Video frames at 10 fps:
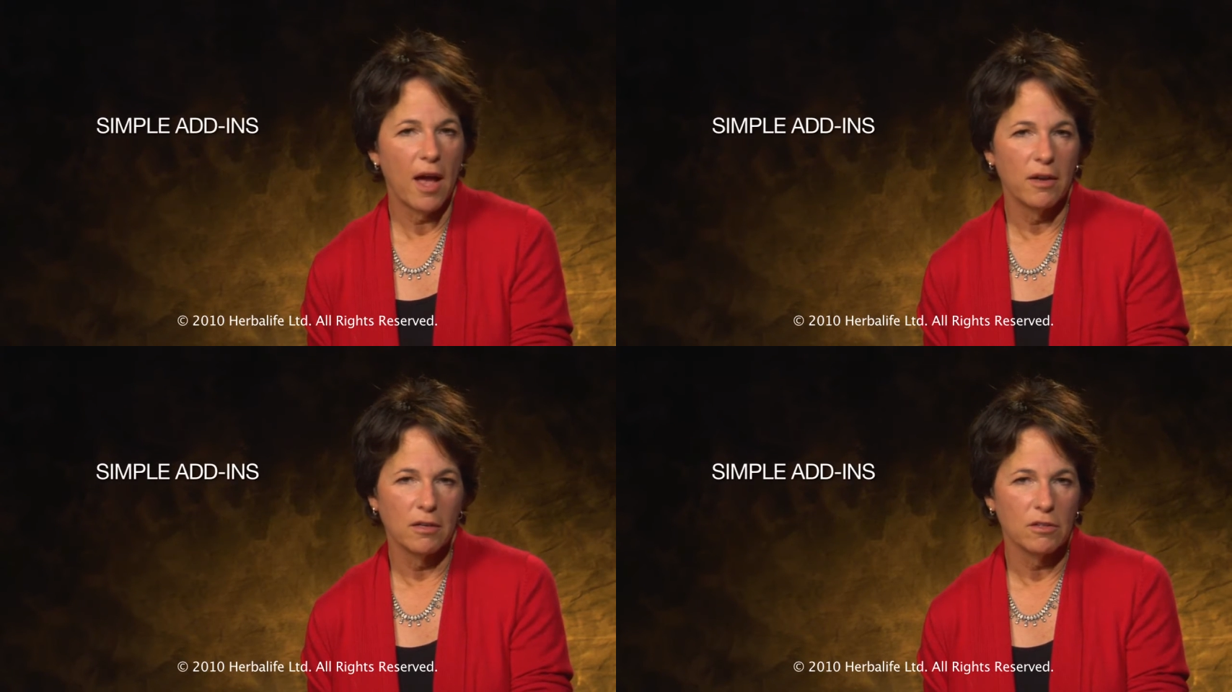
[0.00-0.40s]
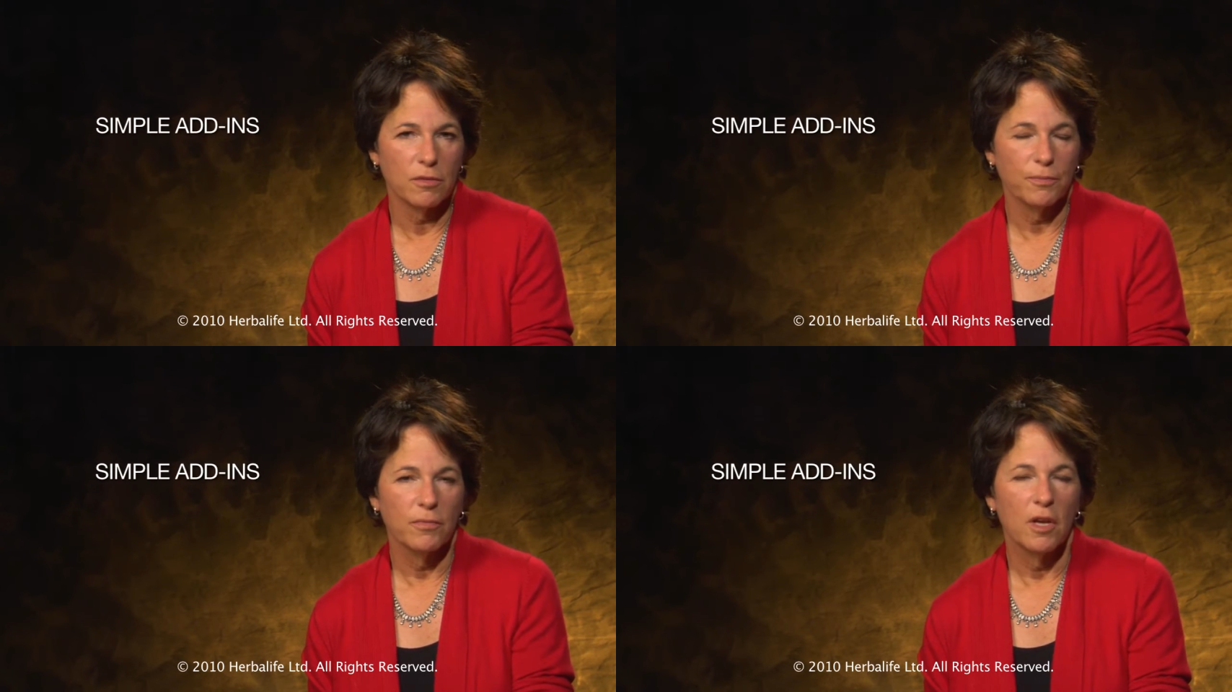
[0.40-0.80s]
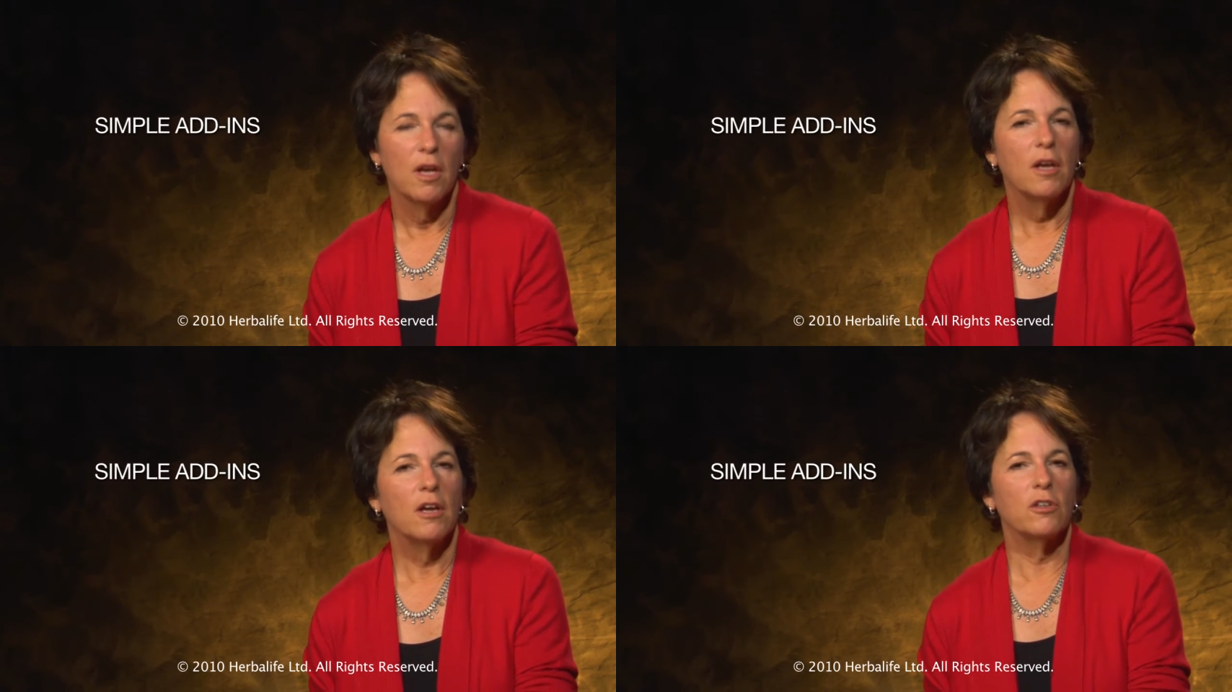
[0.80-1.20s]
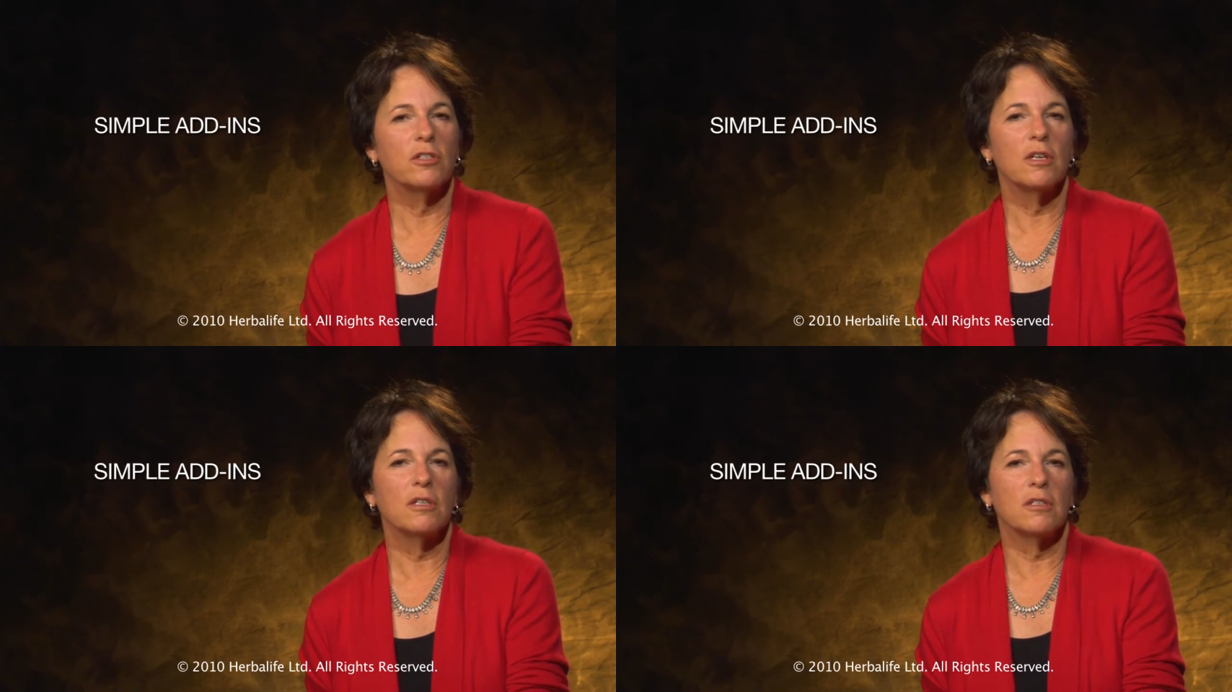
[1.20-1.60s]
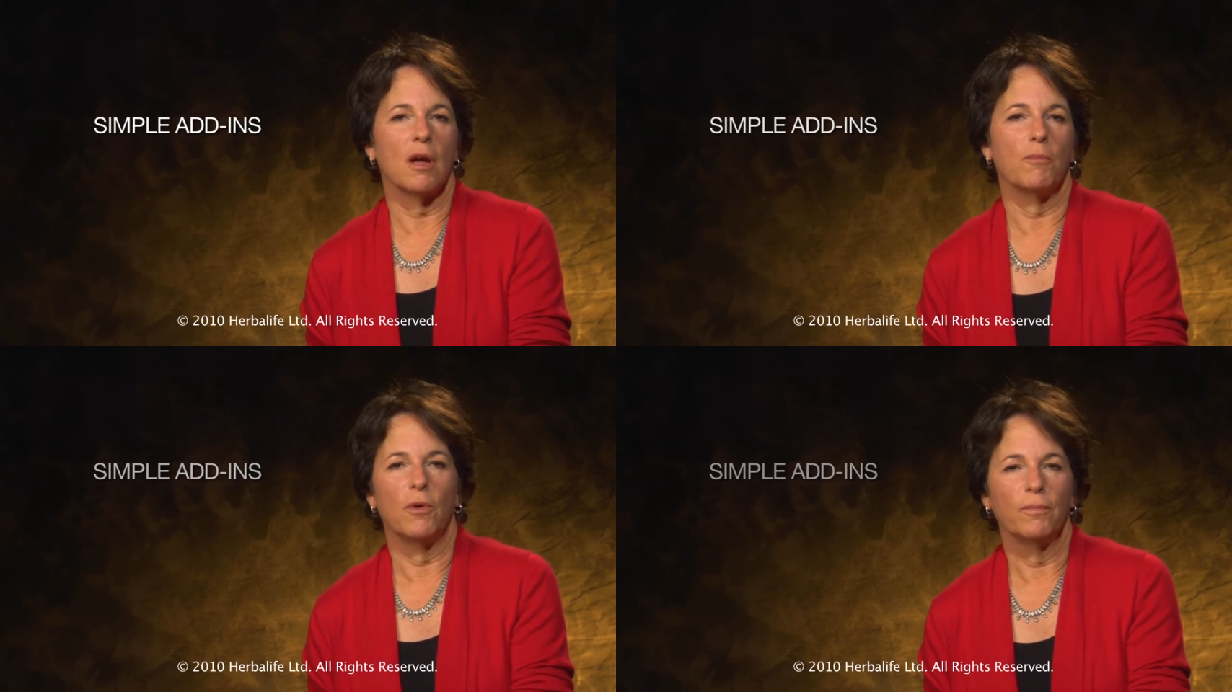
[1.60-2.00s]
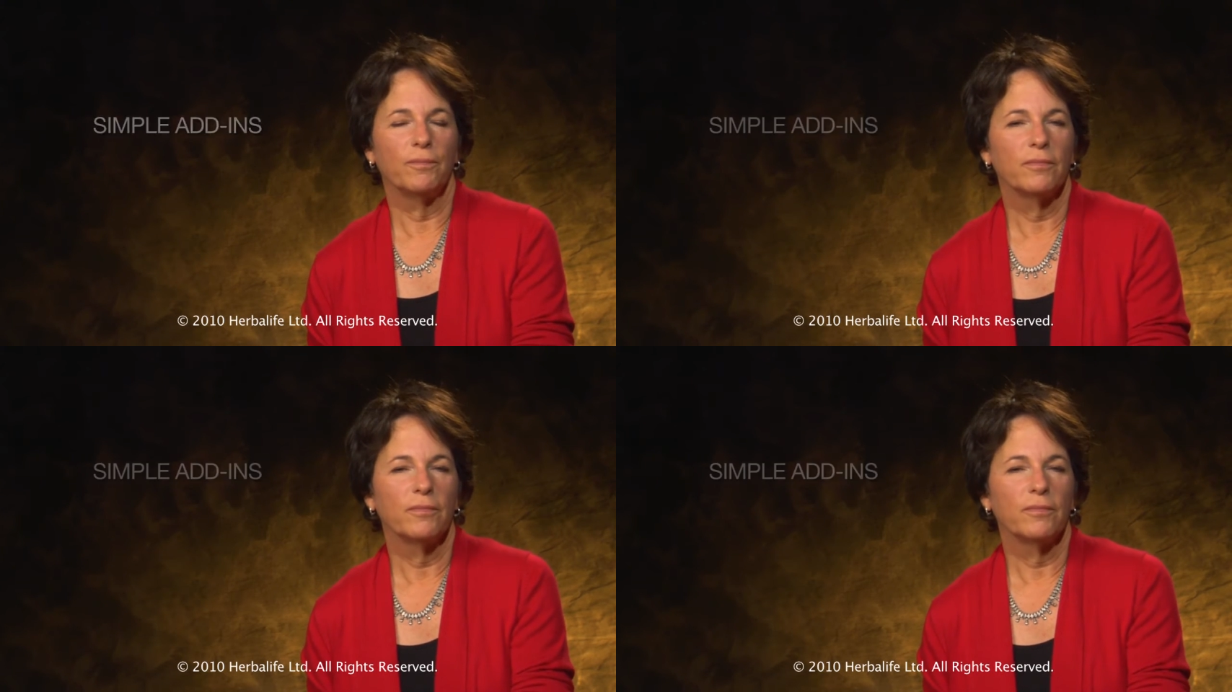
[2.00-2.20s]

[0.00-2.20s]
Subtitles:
add-ins. Here's an example.